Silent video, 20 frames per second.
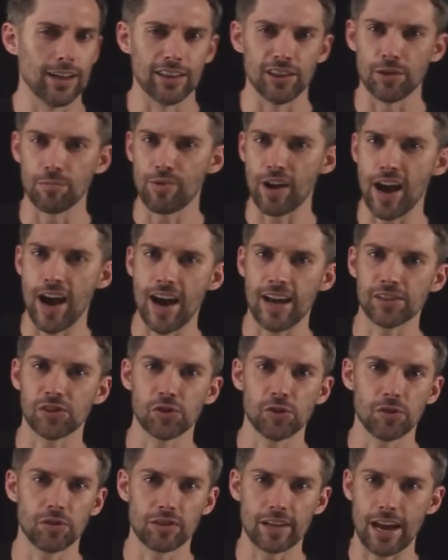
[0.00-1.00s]
In the
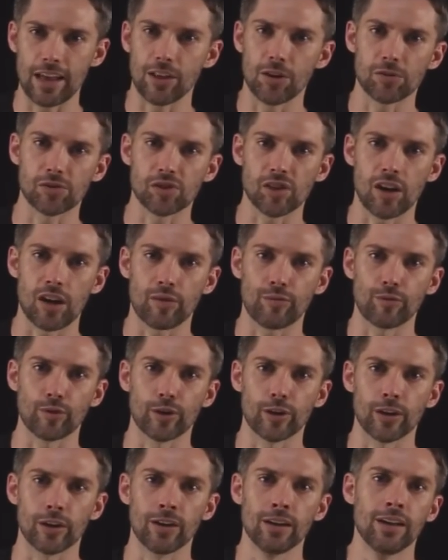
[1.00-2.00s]
past, you download
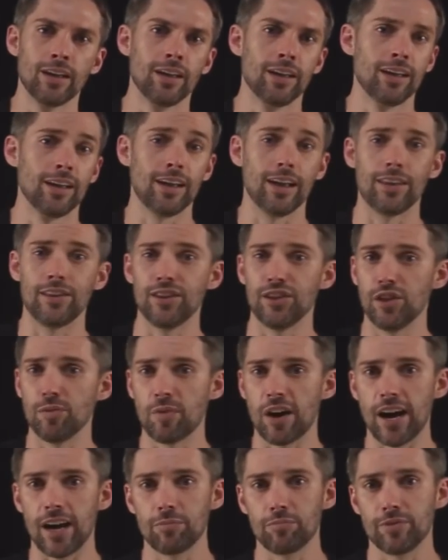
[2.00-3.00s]
software and then you
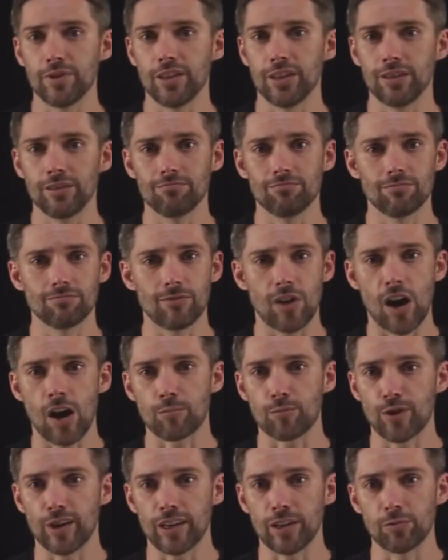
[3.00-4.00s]
might be
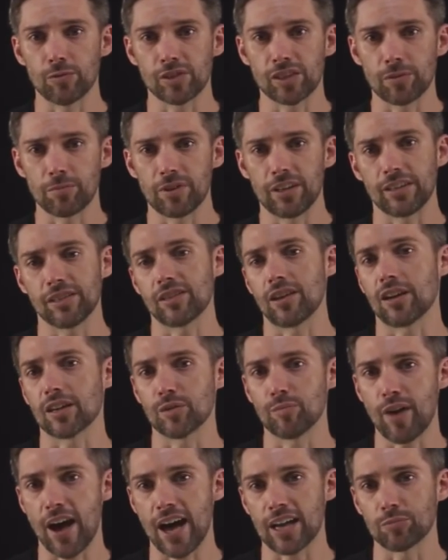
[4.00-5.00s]
operating with something that's not
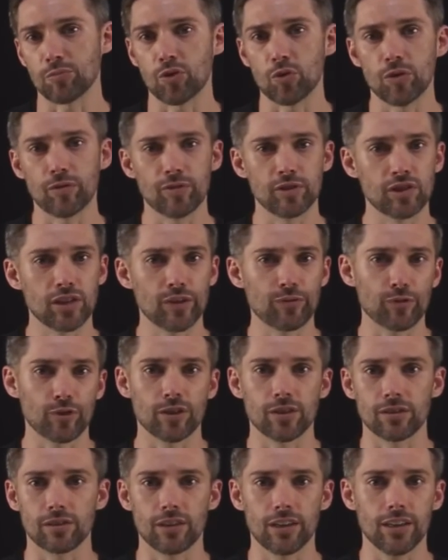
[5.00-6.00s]
compatible with a
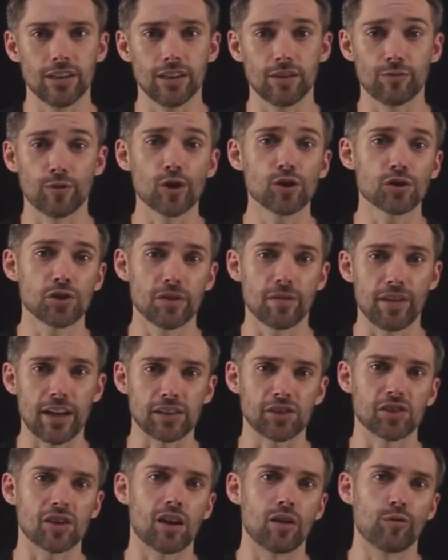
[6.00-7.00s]
different version of
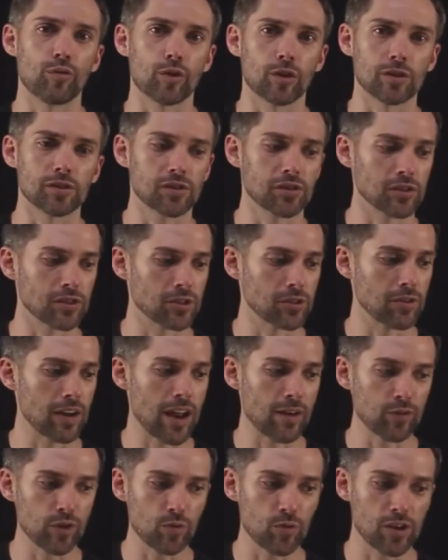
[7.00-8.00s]
that software. So
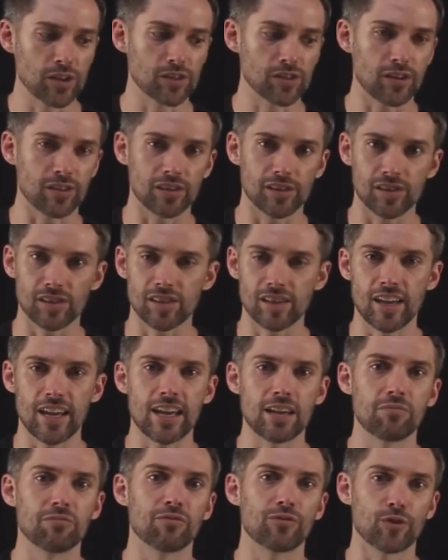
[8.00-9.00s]
everyone's on the
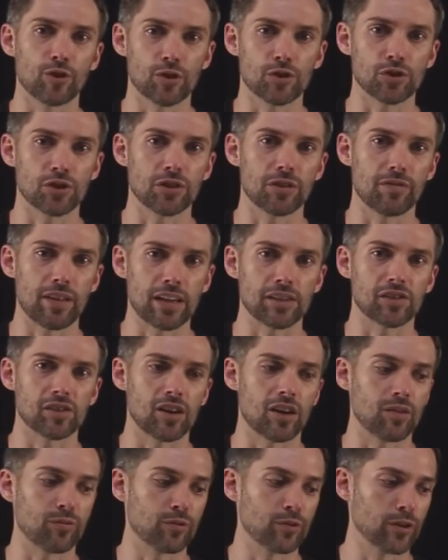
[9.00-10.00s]
same version of that
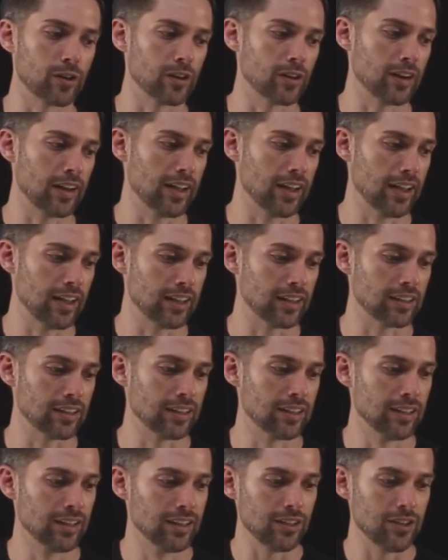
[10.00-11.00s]
software, and
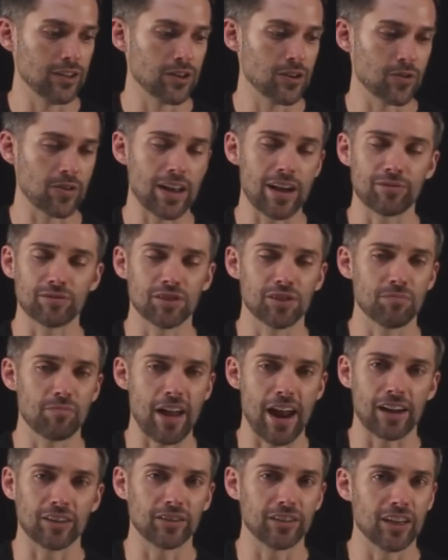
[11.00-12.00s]
You don't have to
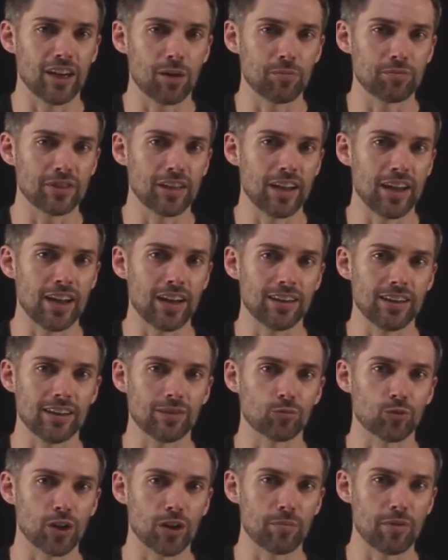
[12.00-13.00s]
manually update
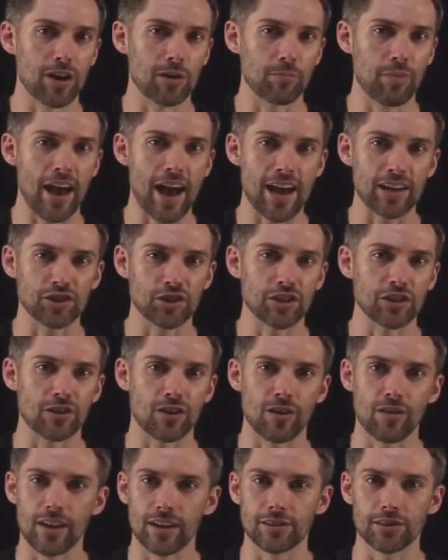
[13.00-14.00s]
and worry about patching
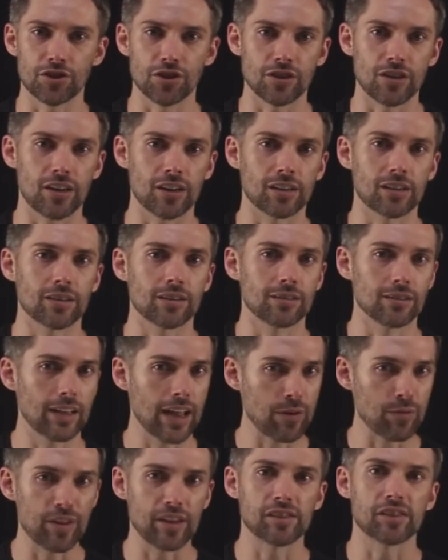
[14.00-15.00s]
all that junk.
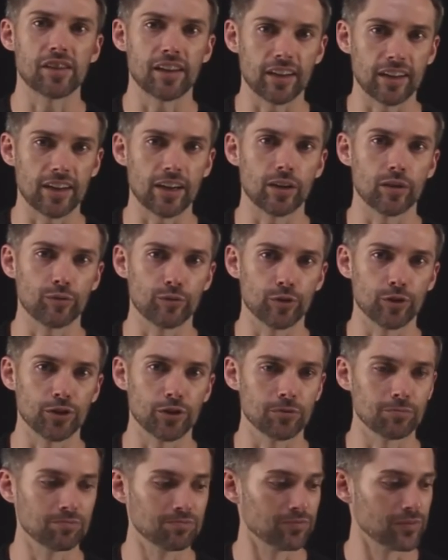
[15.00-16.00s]
Everything's taken care of for
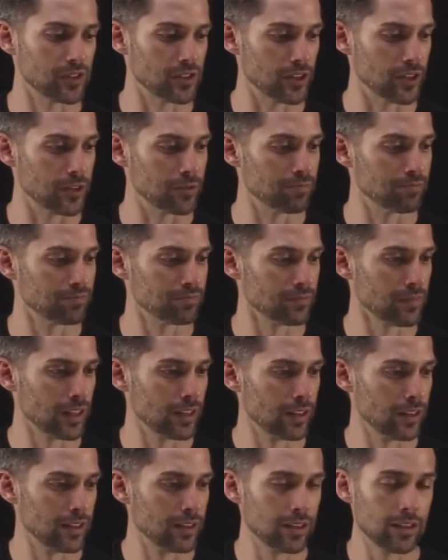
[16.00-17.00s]
you. So
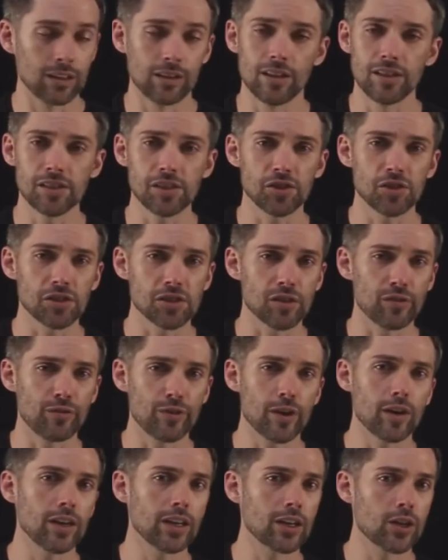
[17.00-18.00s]
this is just a
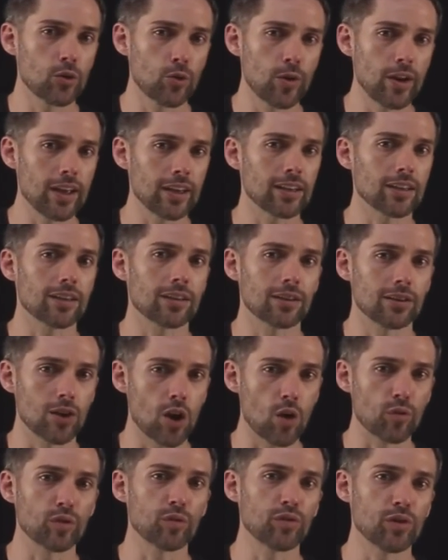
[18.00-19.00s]
very quick
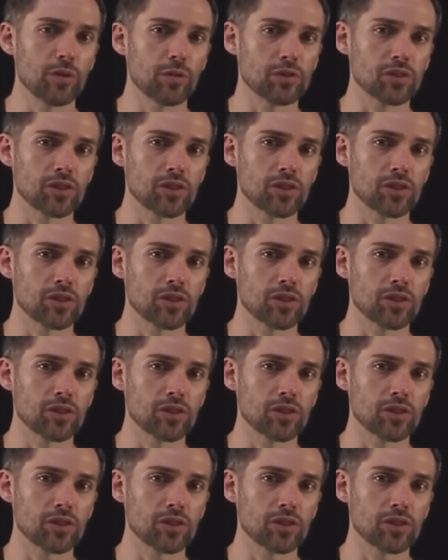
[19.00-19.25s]
overview